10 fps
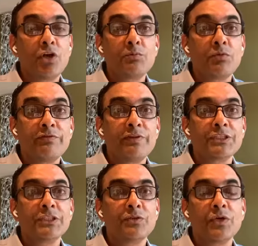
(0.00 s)
a lot more
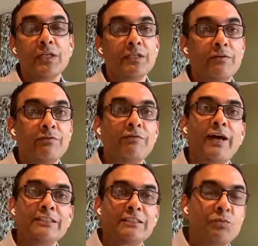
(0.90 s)
efficient rather than
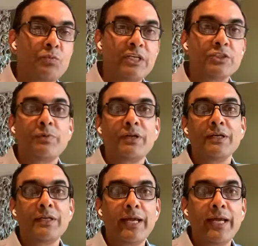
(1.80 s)
fly somewhere, spend a
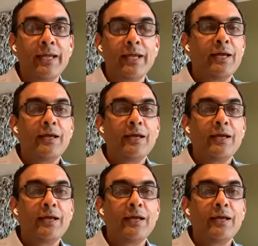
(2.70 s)
day,